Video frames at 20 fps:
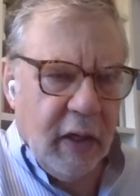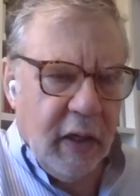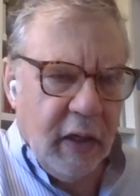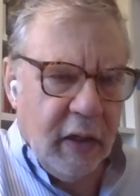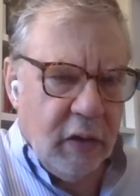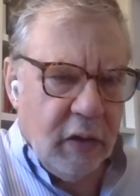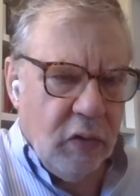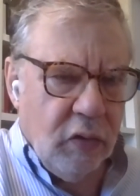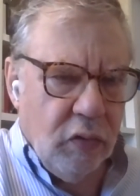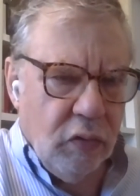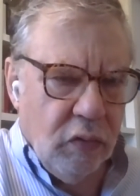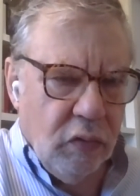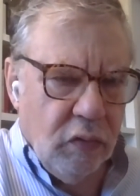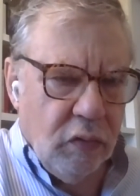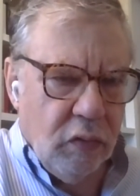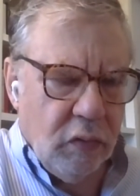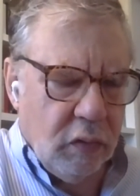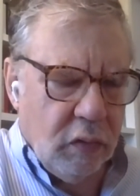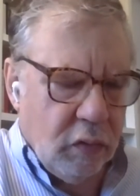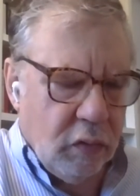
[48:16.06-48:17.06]
and
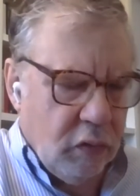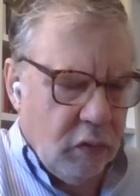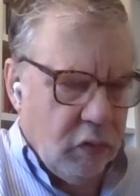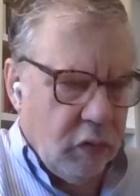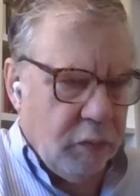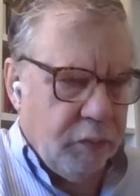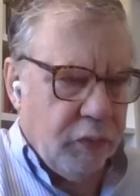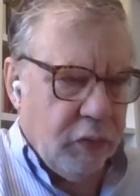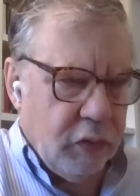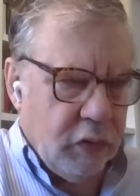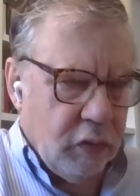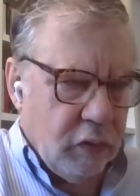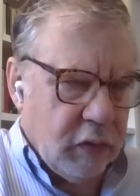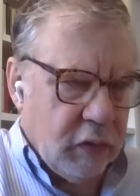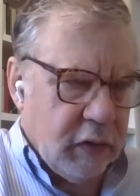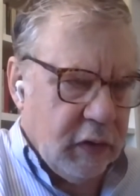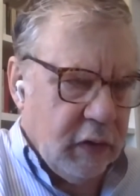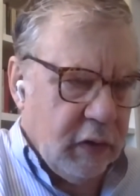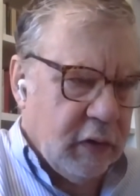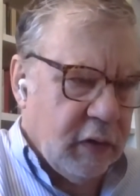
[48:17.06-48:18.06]
you could
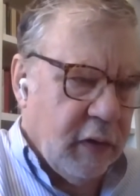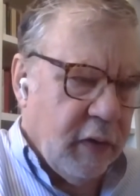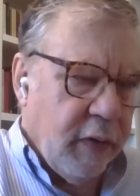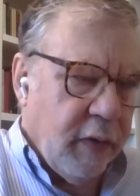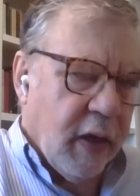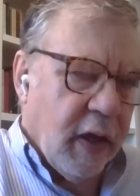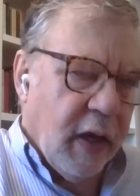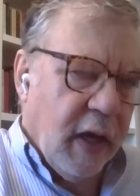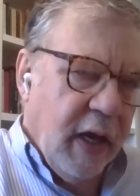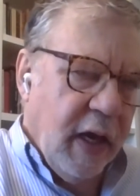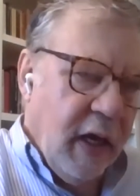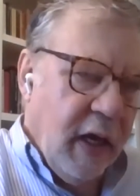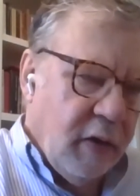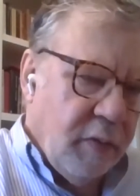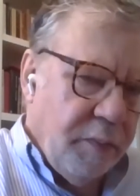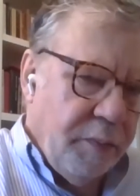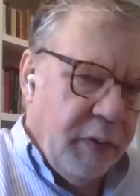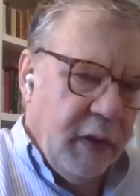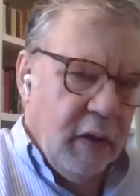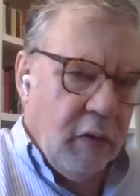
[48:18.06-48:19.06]
produce it.
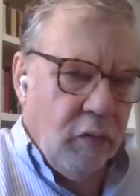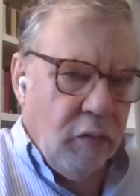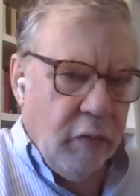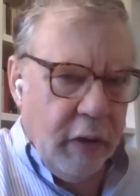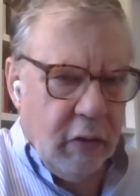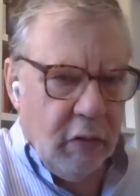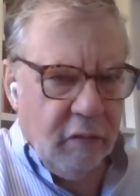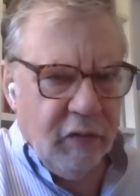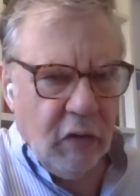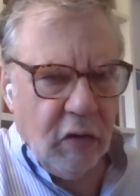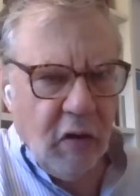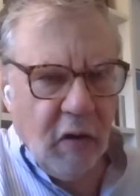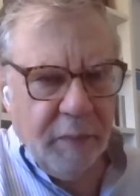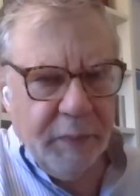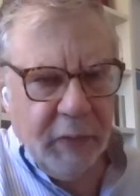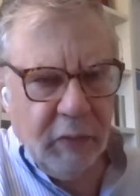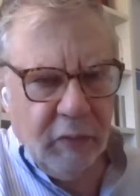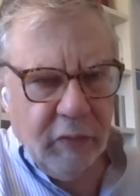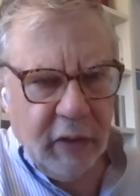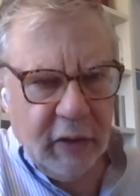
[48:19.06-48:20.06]
And be aware of the
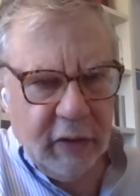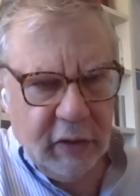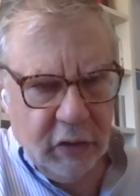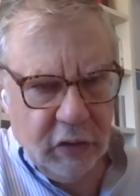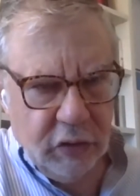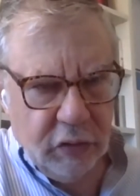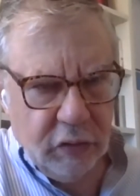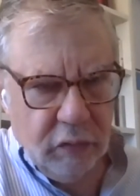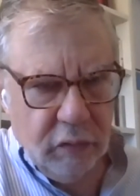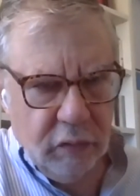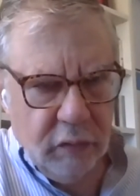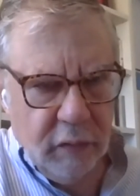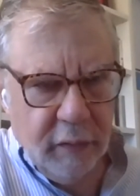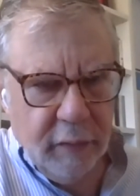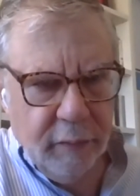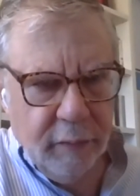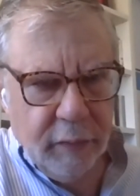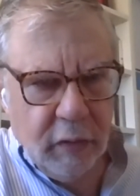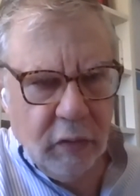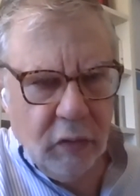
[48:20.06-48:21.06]
copyright issue.
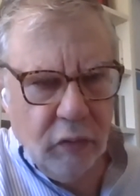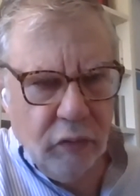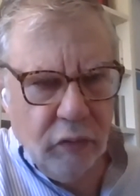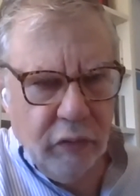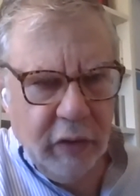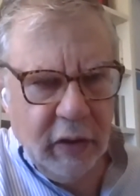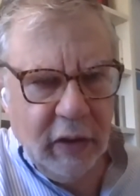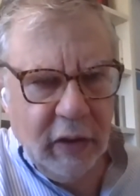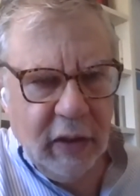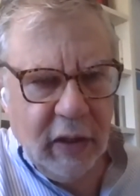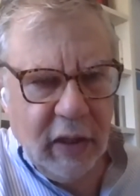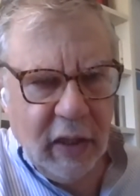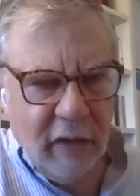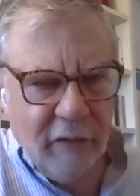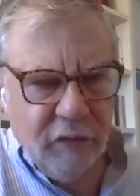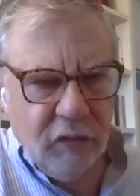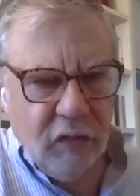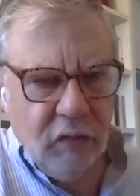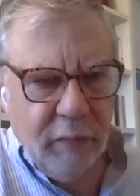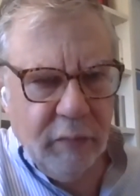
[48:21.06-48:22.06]
You really
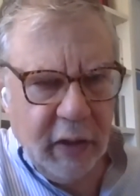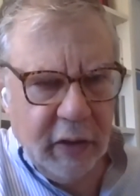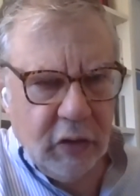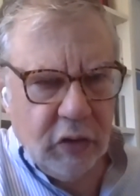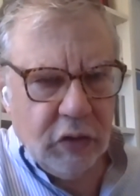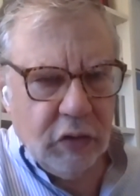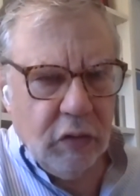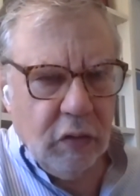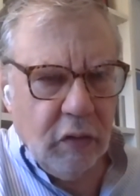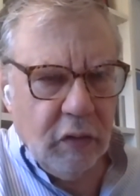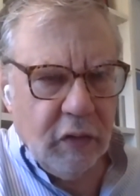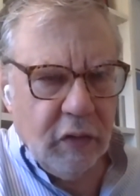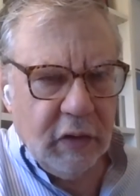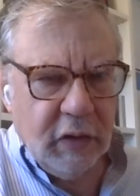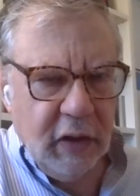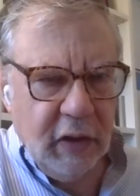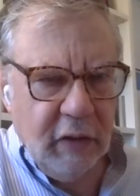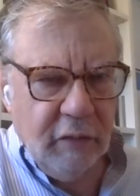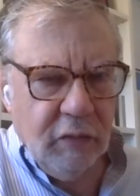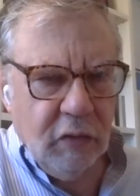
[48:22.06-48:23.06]
have to make sure
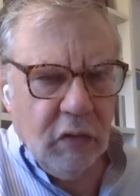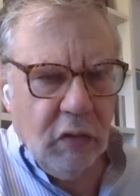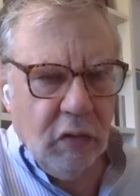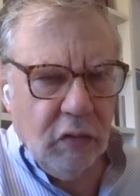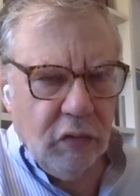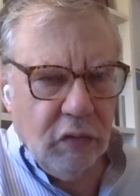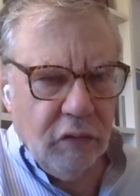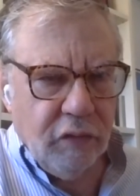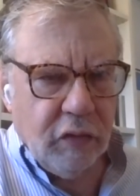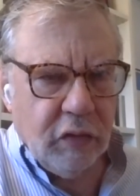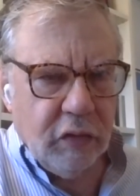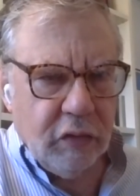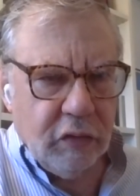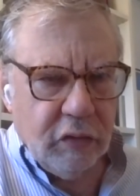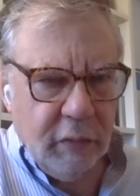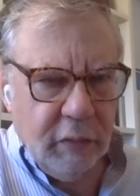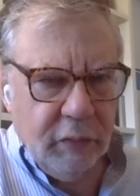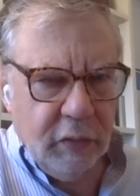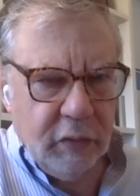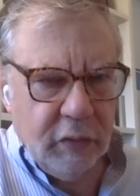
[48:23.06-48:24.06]
that even though you've
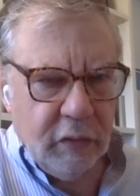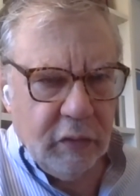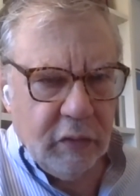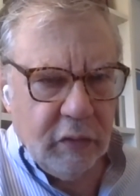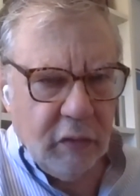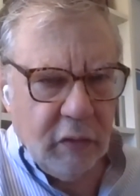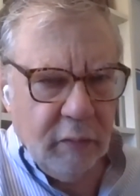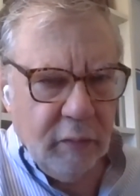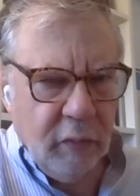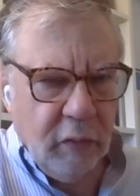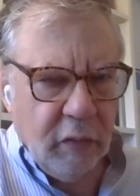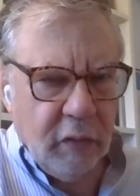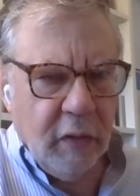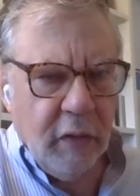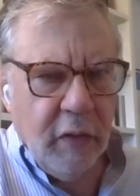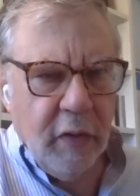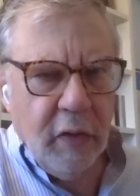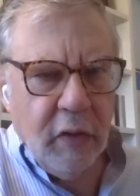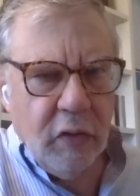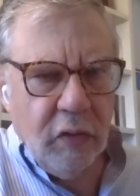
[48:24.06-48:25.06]
contributed to the book,
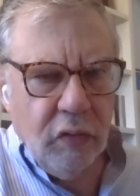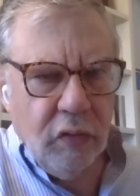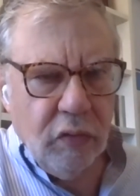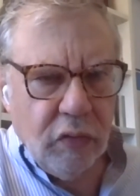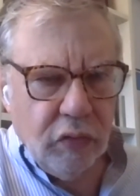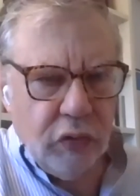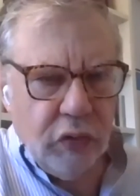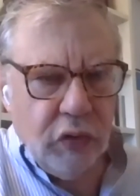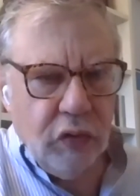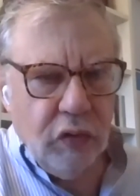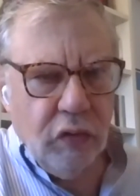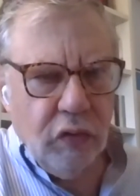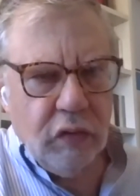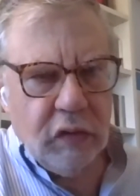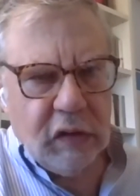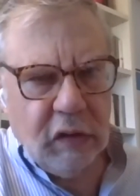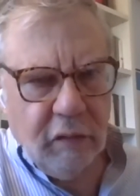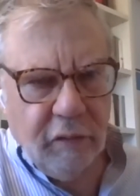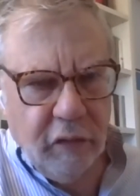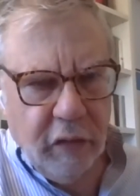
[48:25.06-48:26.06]
you could
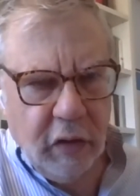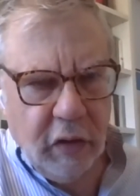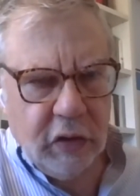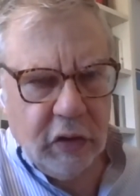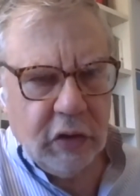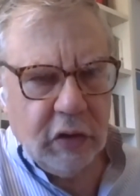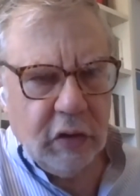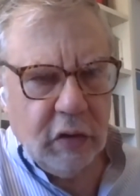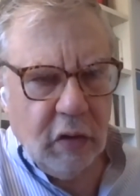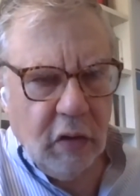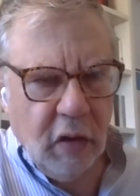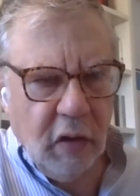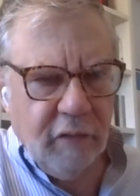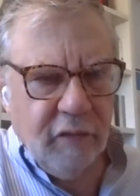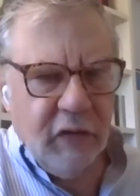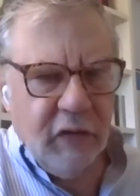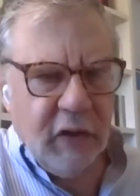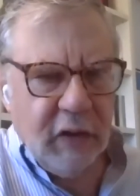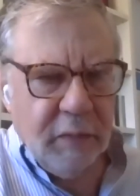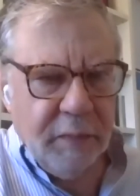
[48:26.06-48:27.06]
use a version
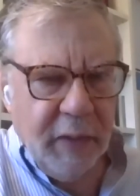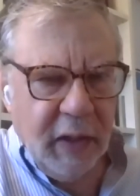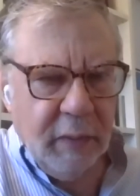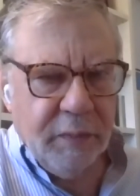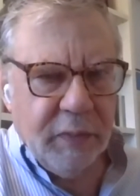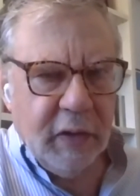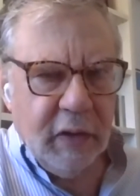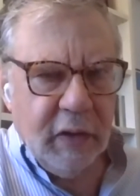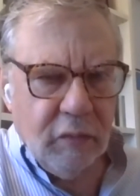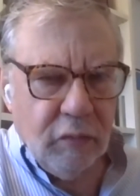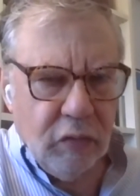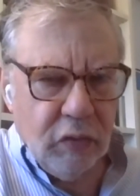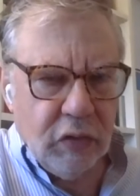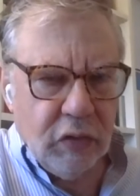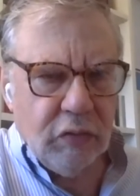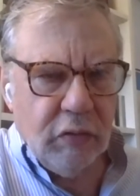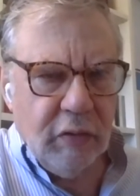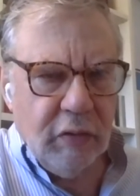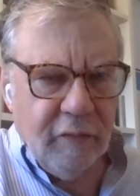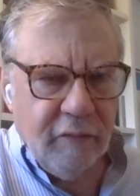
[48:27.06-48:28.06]
of that paper in
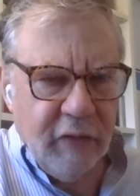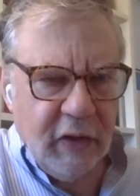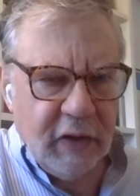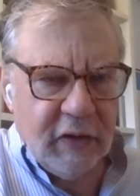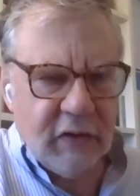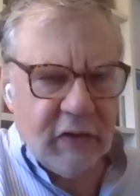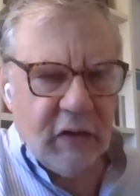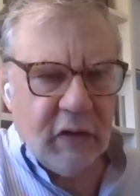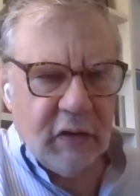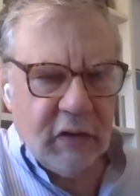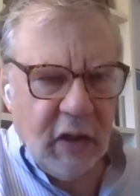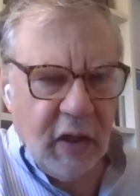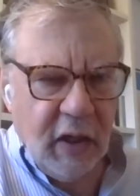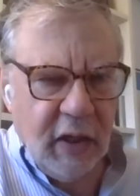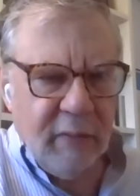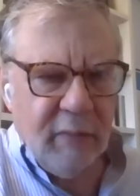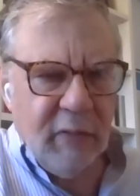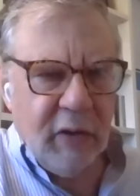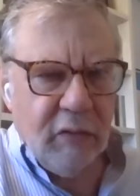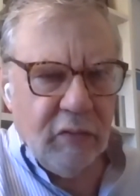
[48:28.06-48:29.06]
which you invested
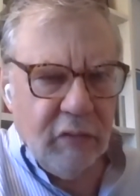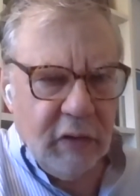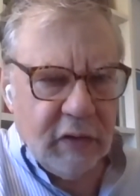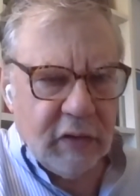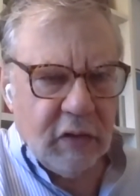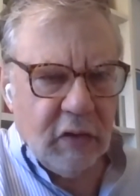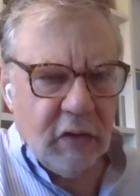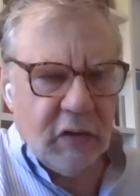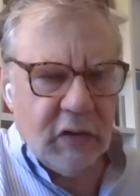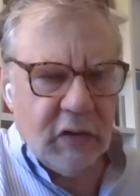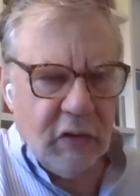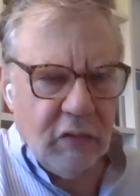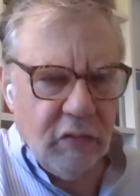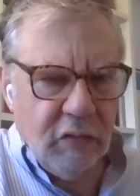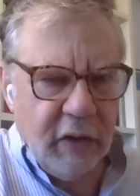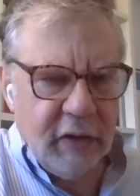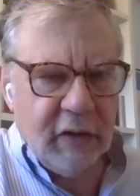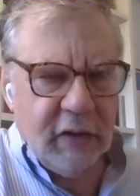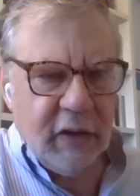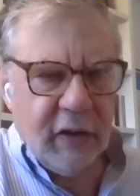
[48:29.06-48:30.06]
time and research and
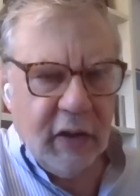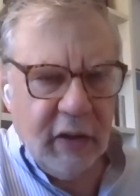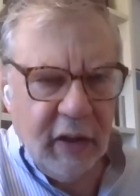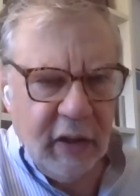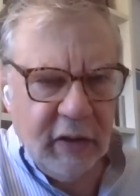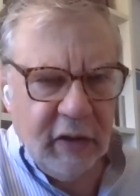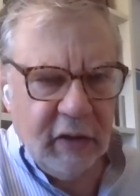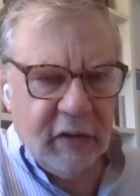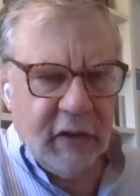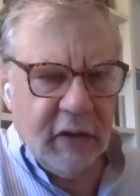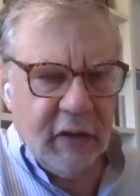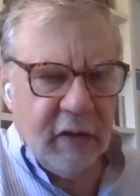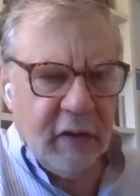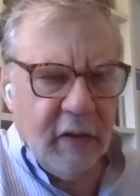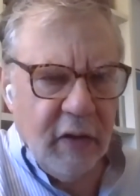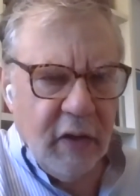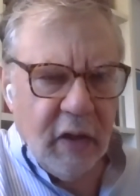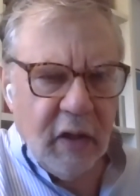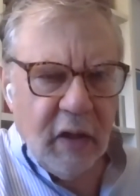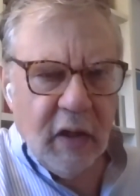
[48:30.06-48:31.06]
writing and editing